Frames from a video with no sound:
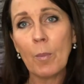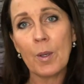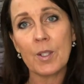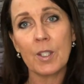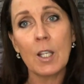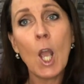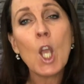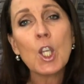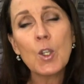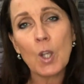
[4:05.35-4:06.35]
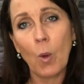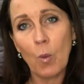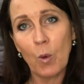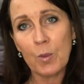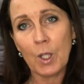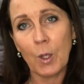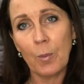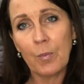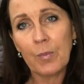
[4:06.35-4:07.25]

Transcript: person you don't warm to.